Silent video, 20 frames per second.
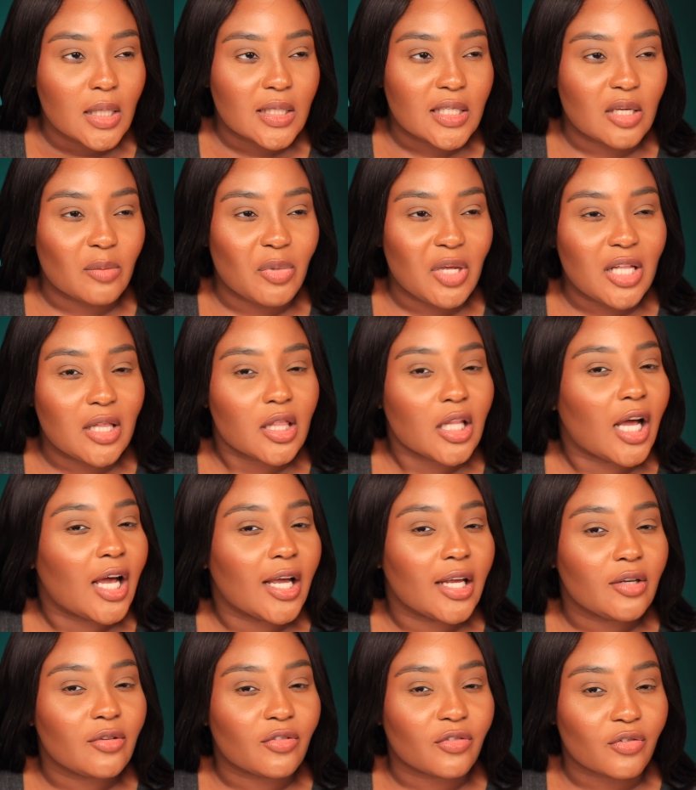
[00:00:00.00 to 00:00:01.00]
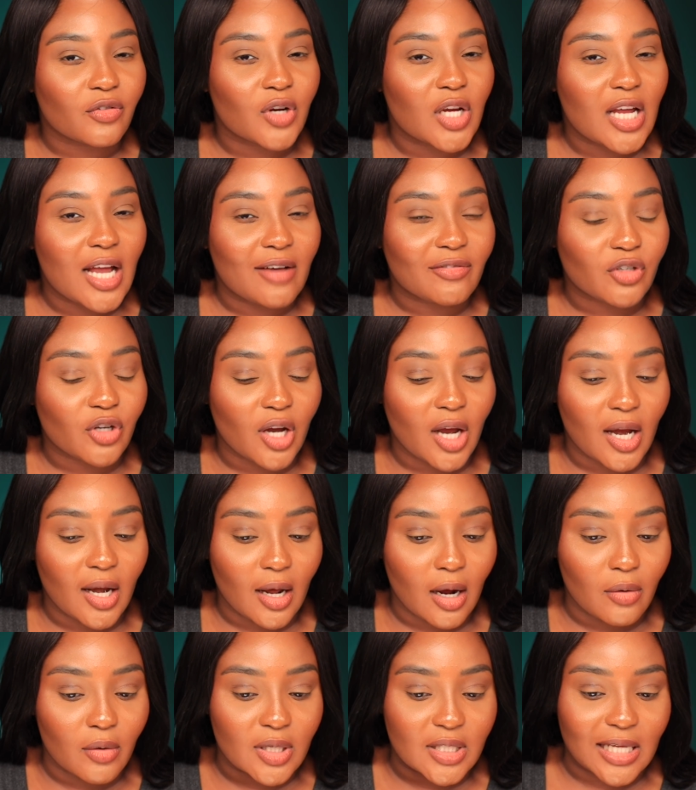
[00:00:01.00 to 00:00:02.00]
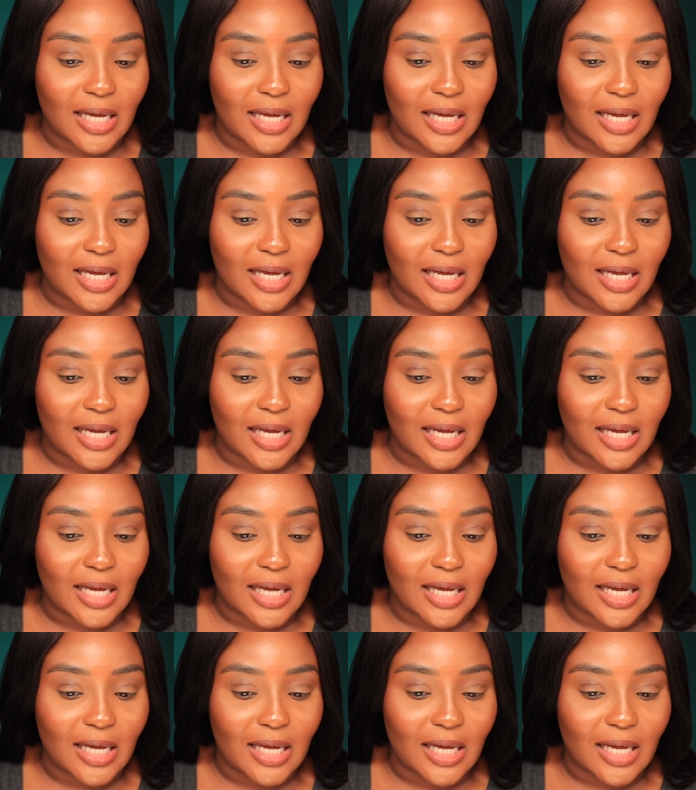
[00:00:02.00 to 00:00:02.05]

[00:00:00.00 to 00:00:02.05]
to be line free after 8 hours.